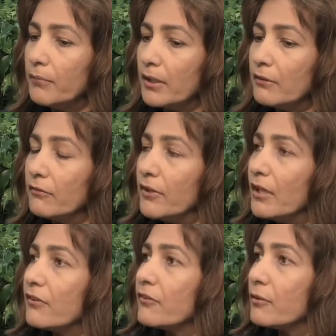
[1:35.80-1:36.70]
but they were
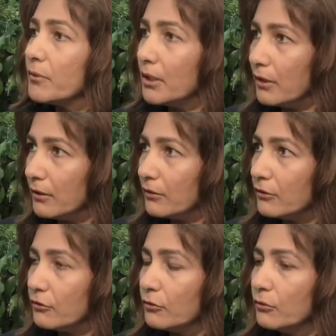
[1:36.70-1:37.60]
very similar
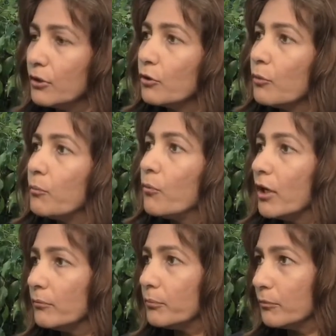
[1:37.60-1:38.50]
to the group
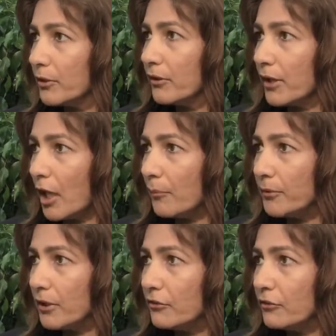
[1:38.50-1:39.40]
1 pulmonary
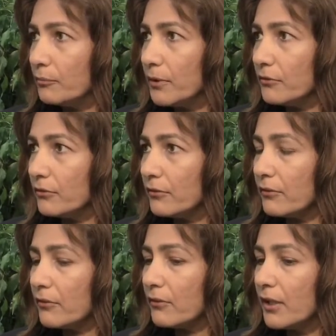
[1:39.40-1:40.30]
hypertension
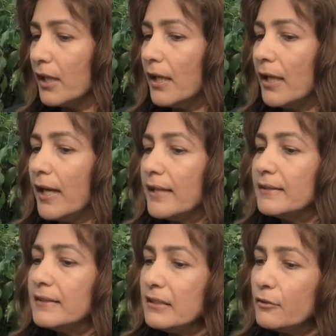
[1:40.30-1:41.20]
patients.
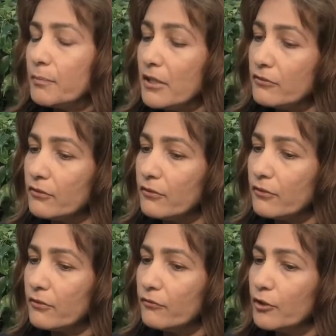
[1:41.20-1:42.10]
And these
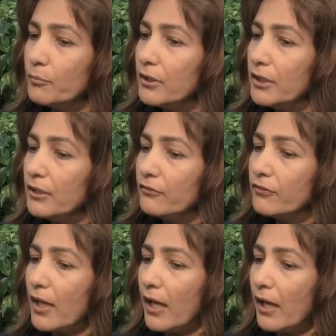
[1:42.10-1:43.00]
patients, we
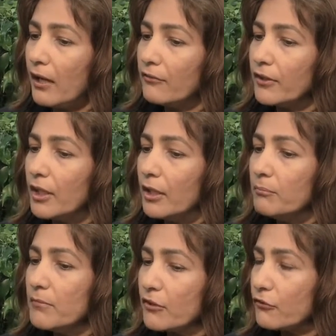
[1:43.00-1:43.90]
believe, have
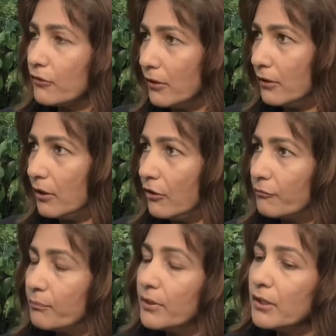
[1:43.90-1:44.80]
a mixture
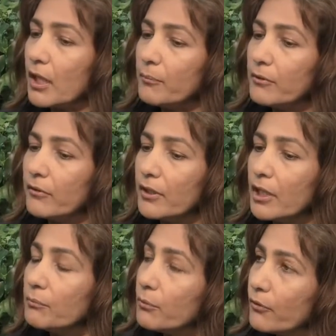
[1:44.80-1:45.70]
of
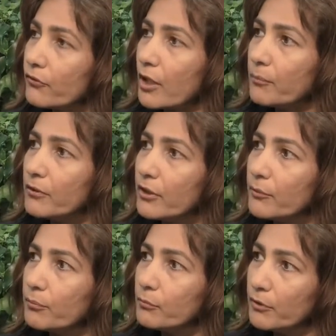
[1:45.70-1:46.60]
pre-capillary and
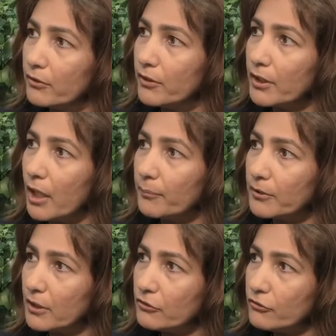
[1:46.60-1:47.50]
post-capillary pulmonary
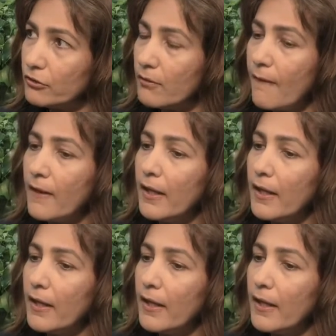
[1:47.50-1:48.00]
hypertension.